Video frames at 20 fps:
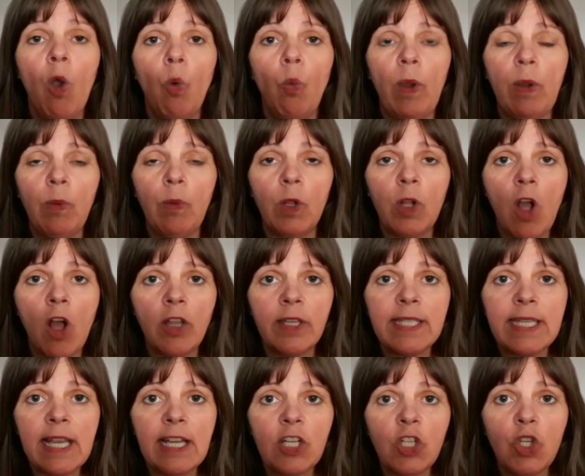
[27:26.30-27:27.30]
We will
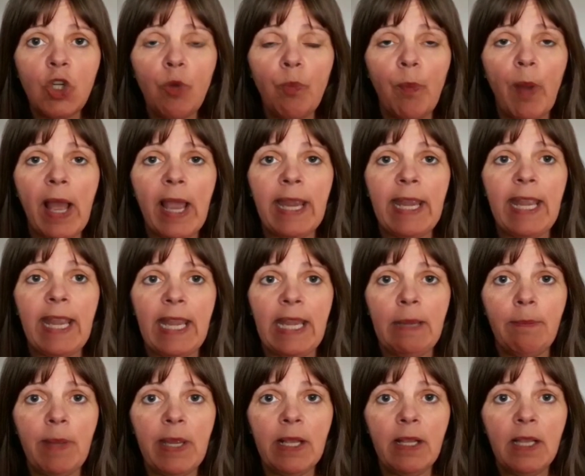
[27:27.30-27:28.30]
contact you by
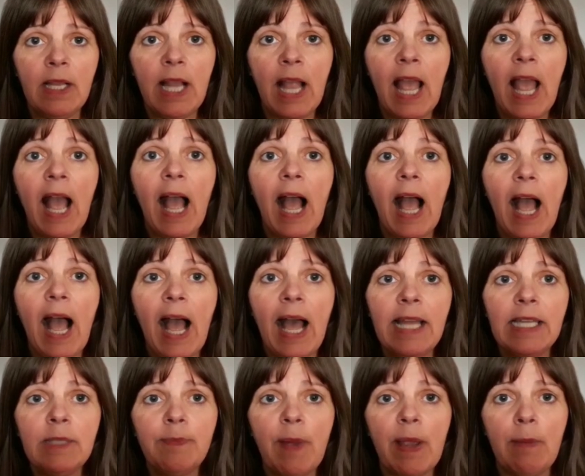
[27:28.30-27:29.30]
email
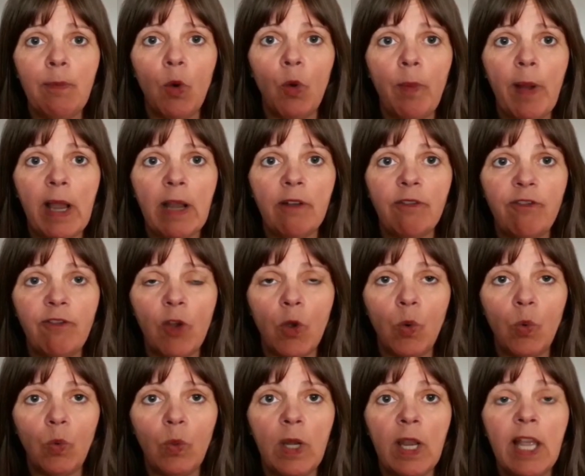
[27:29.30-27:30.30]
and by mobile
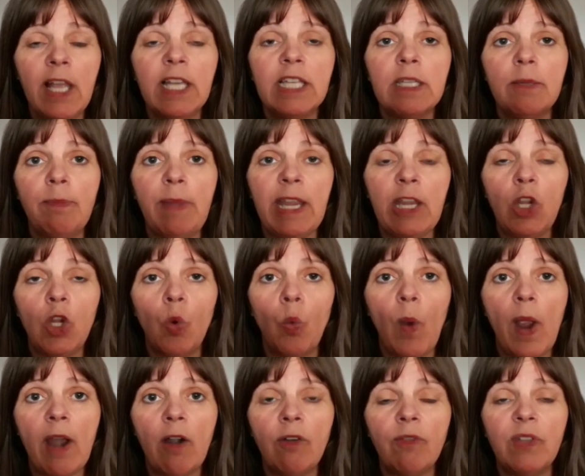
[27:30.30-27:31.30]
phone to make you
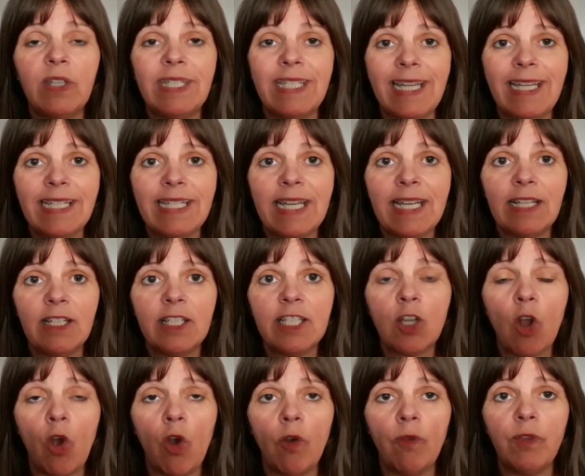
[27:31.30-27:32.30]
aware of the
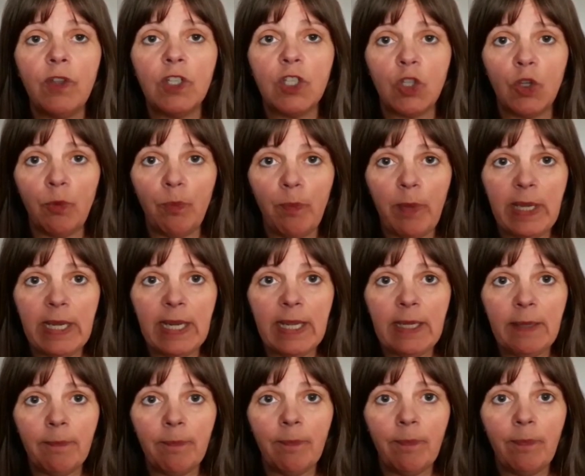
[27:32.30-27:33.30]
details of the Zoom
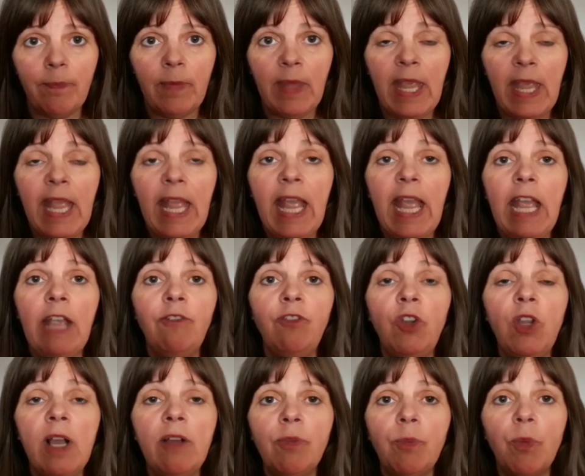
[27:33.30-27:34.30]
meeting. If
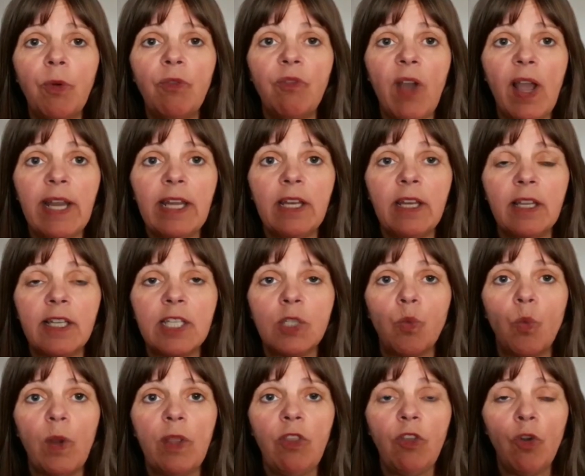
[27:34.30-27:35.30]
you haven't provided
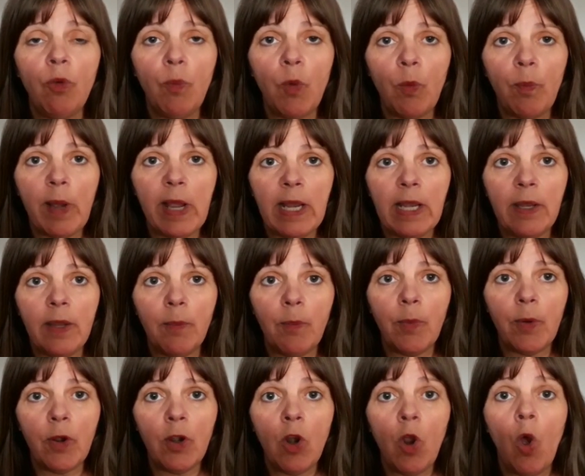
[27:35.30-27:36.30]
us with your mobile
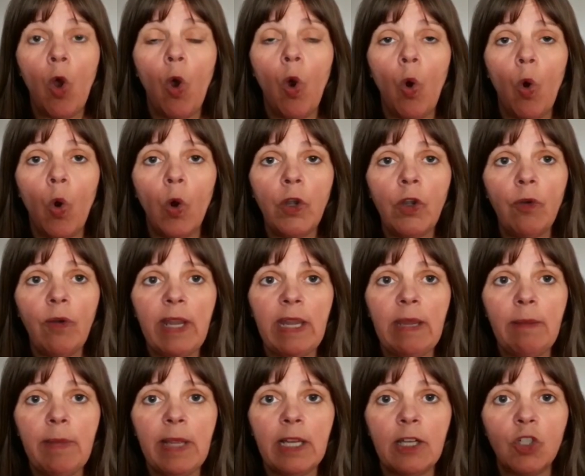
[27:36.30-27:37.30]
number or your
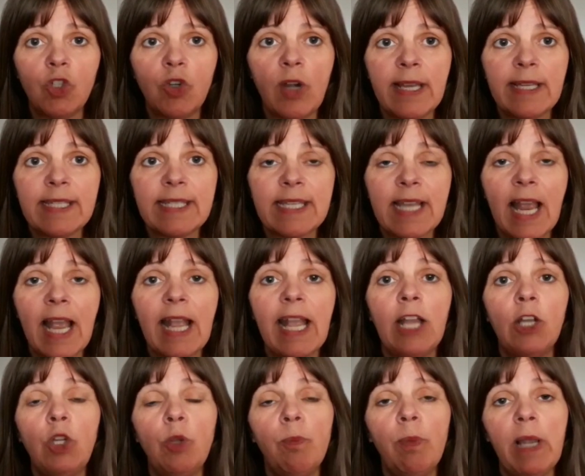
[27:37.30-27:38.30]
email address,
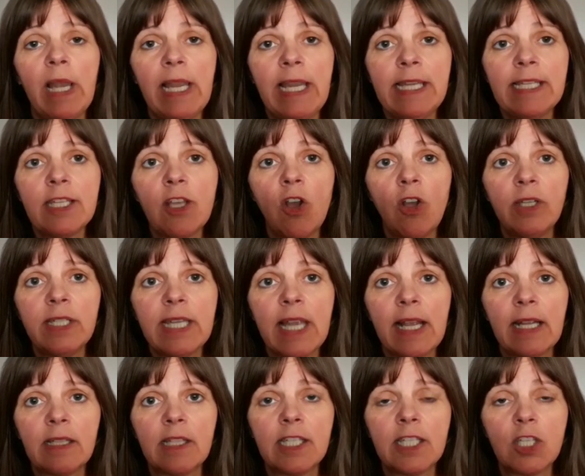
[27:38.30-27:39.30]
can you please
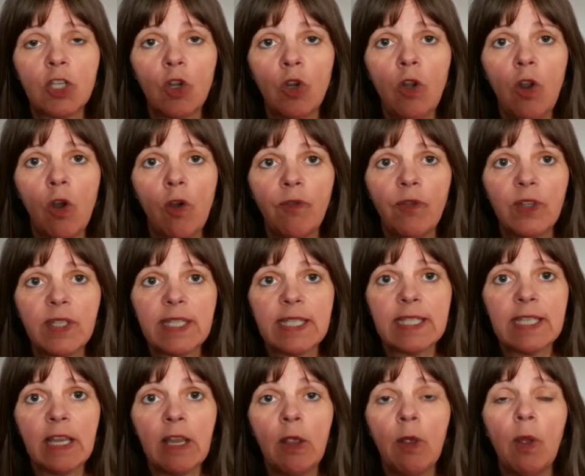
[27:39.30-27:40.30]
contact the school
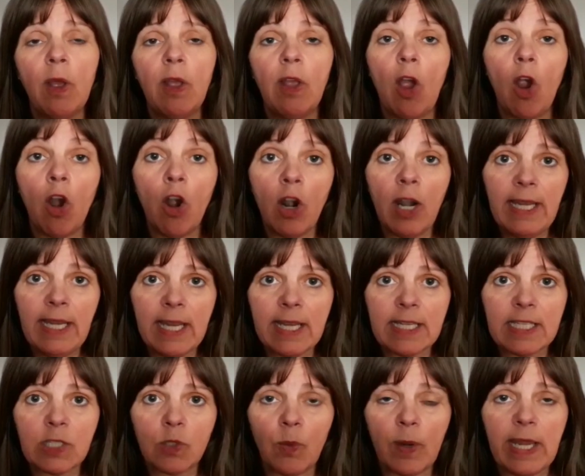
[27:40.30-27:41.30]
office early
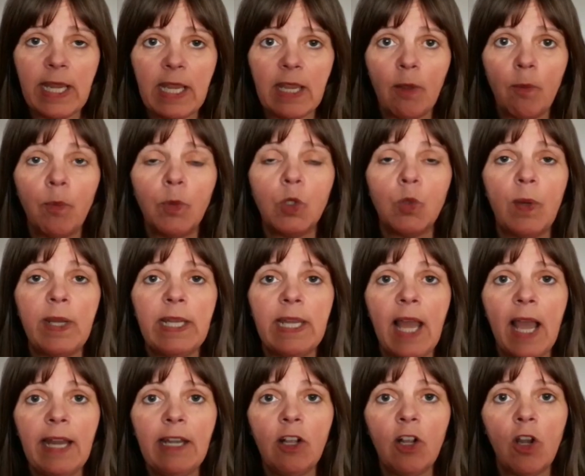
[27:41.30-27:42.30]
next week between
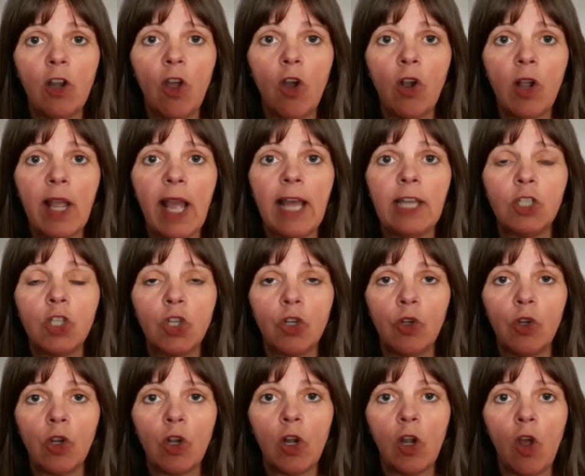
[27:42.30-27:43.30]
9 o'clock and
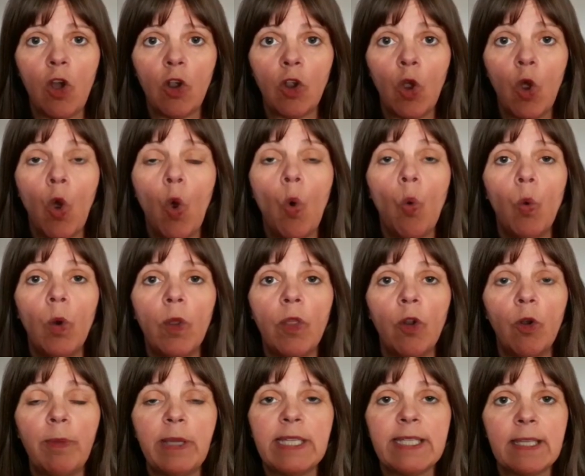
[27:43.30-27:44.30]
2 o'clock, where
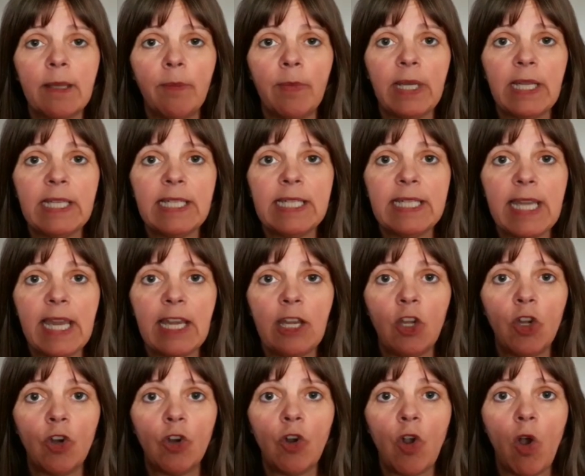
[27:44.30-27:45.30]
there'll be somebody to
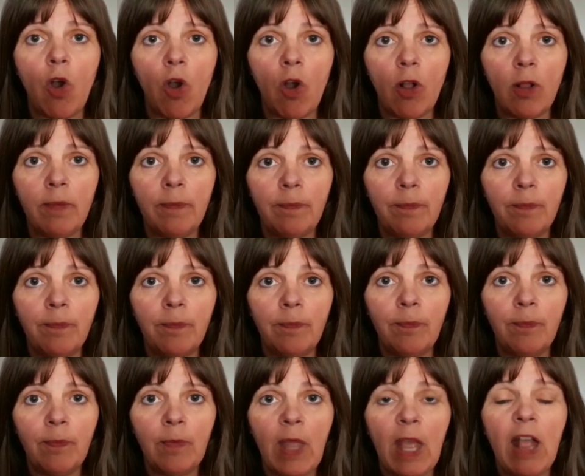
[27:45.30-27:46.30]
take your call.
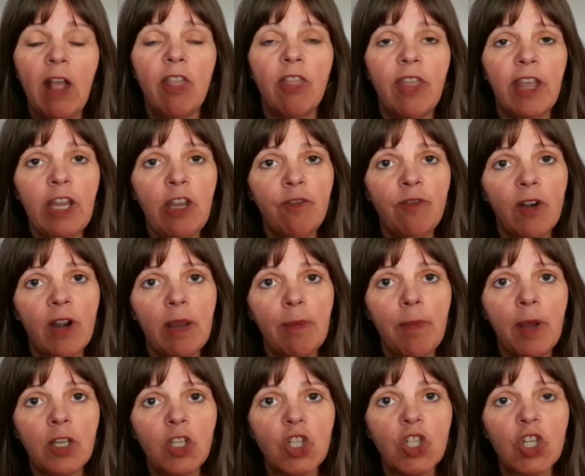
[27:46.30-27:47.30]
Thank you very
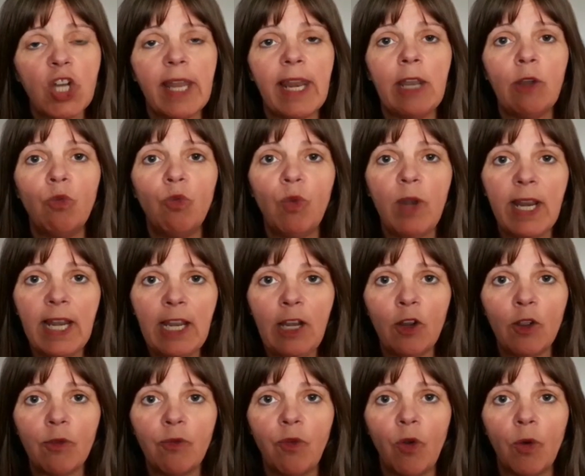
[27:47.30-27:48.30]
much, and I really
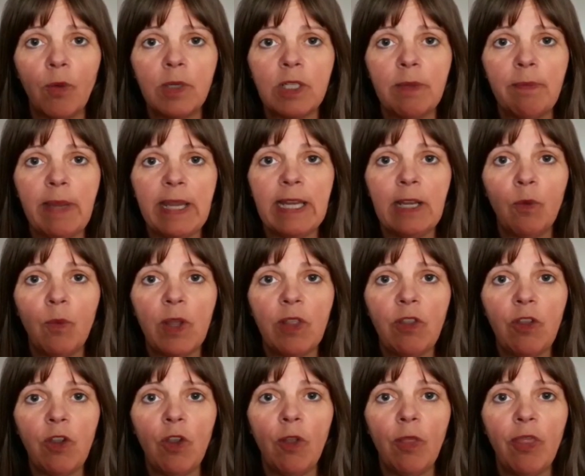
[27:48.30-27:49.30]
look forward to meeting
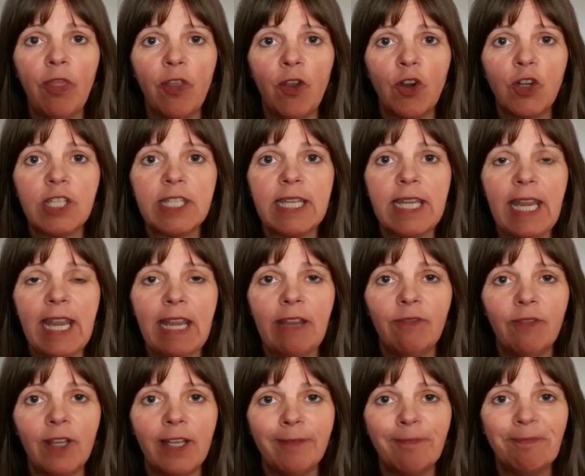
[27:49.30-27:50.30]
with you on Thursday
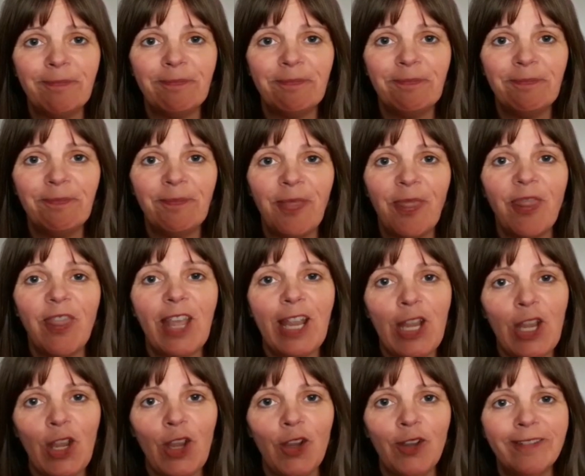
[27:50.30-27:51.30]
evening.
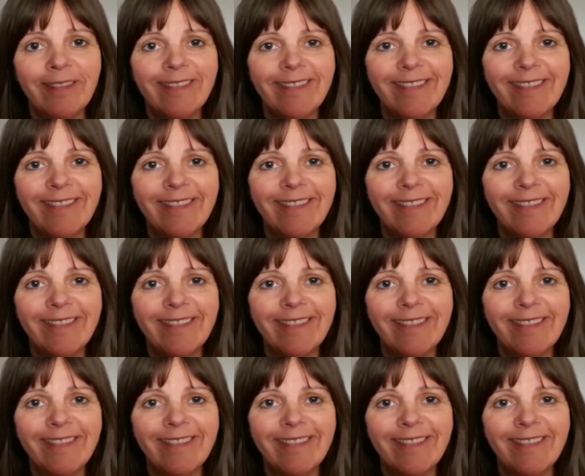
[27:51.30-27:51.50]
Thank you.